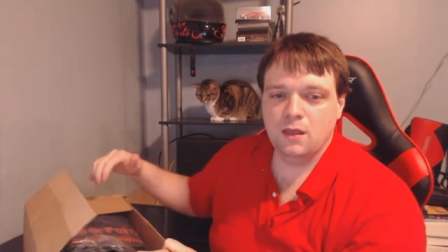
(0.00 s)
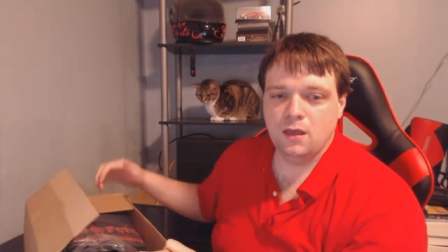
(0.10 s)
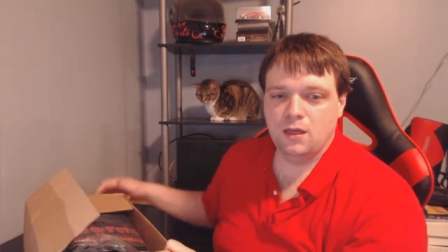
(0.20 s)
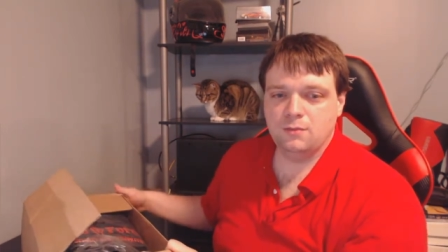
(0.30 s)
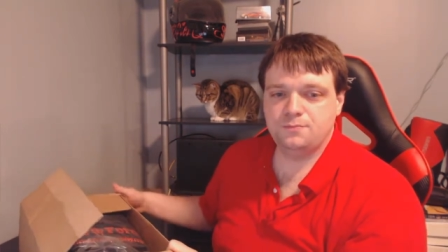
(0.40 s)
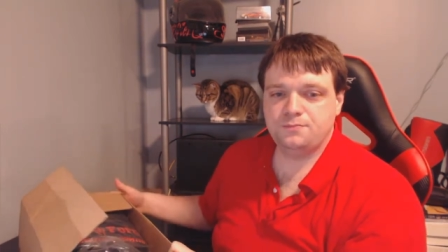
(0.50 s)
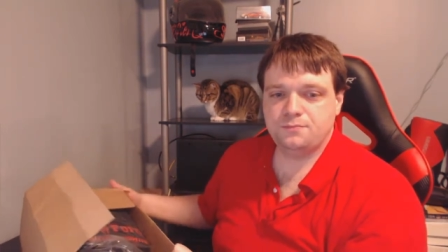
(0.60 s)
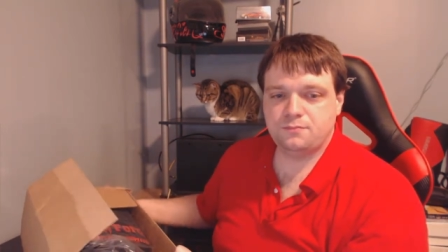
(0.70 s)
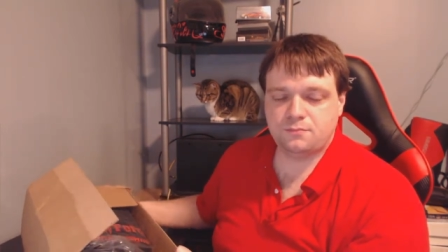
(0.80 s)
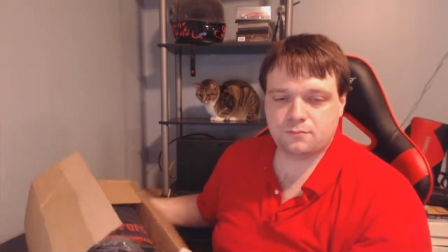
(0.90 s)
We're
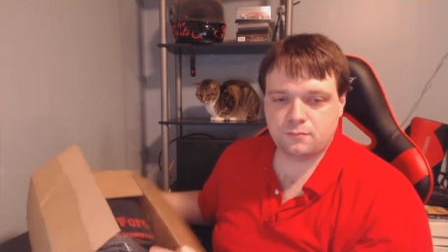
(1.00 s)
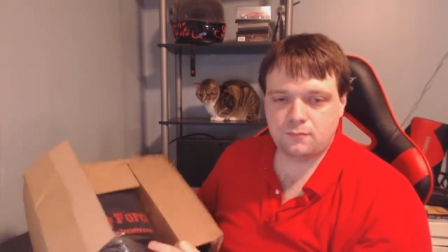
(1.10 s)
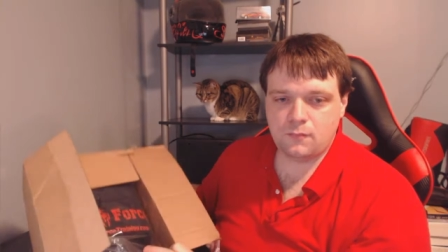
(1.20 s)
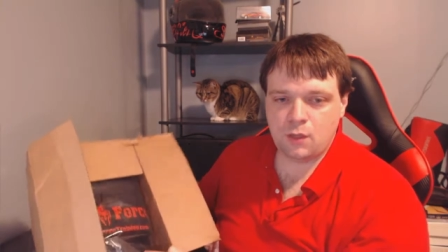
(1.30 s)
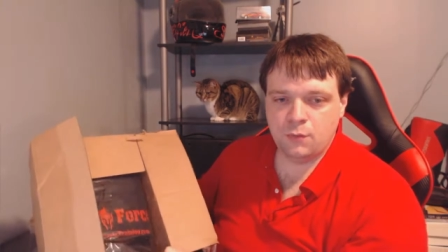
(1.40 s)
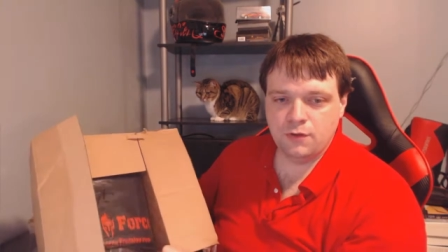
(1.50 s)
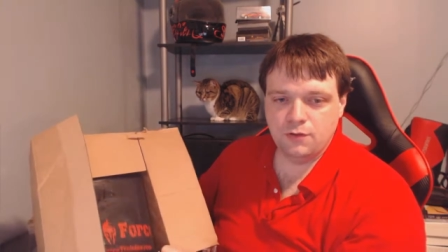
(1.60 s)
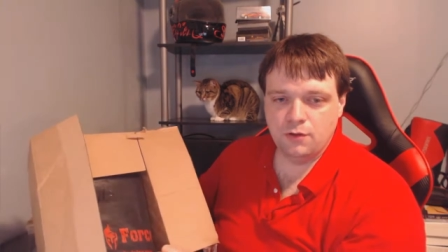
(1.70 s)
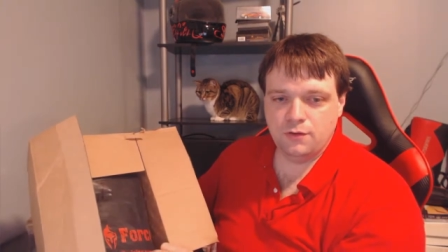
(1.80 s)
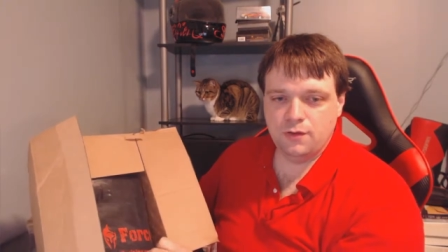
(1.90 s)

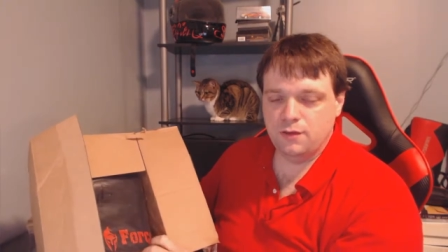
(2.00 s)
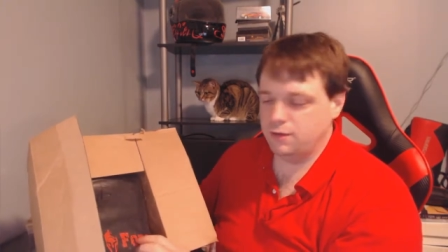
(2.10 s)
gonna